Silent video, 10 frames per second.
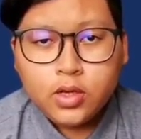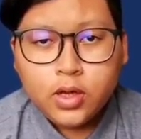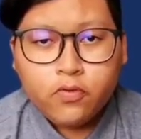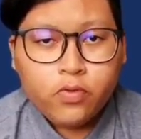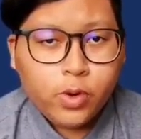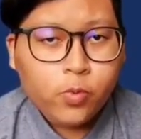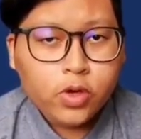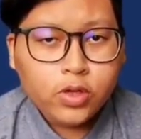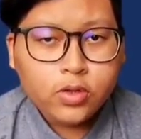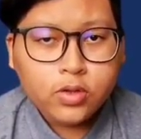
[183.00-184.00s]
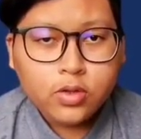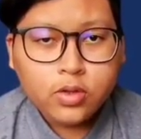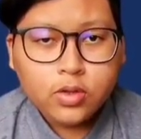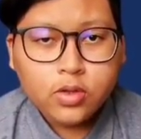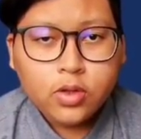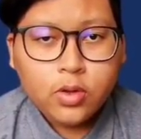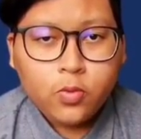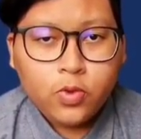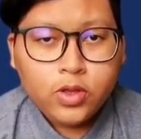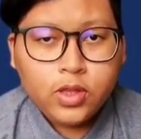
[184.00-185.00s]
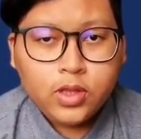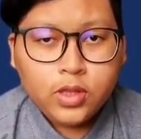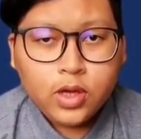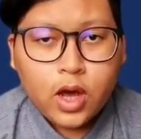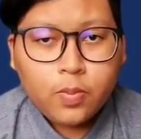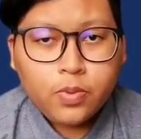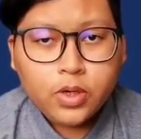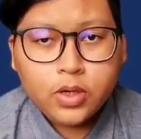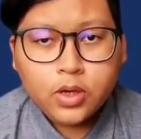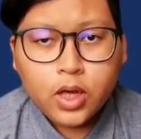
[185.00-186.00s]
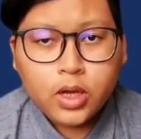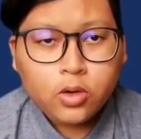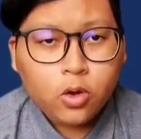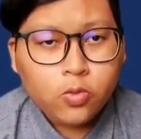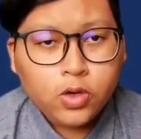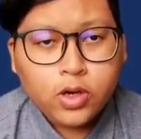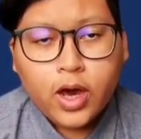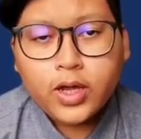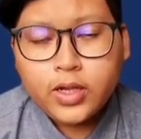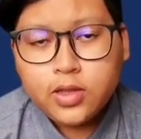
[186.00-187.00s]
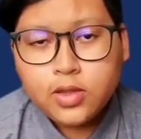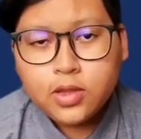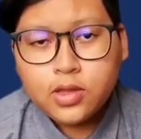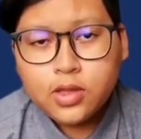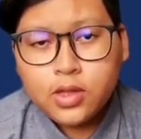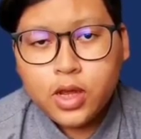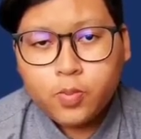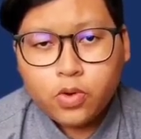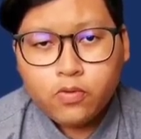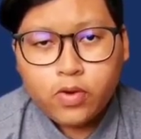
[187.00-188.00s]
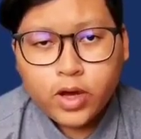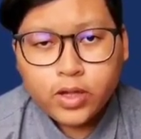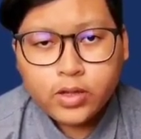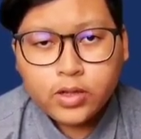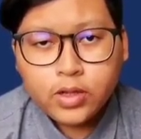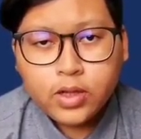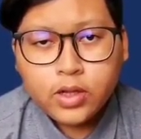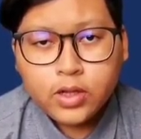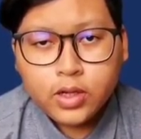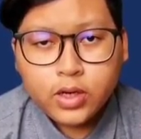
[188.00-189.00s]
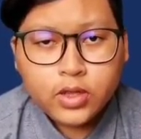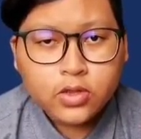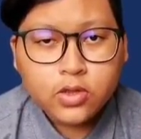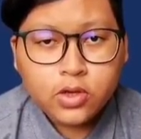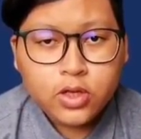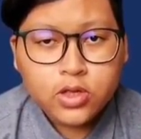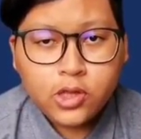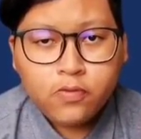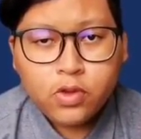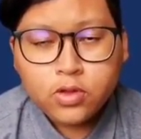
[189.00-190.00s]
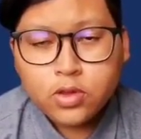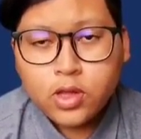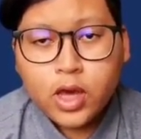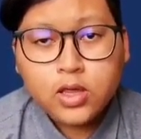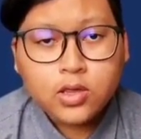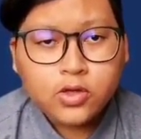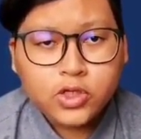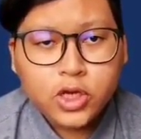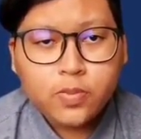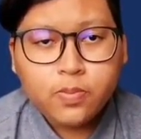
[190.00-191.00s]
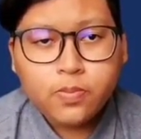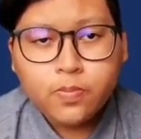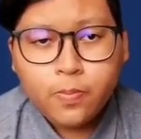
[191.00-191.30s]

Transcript: the framework within the upper and lower eyelids that provide the necessary stiffness and shape.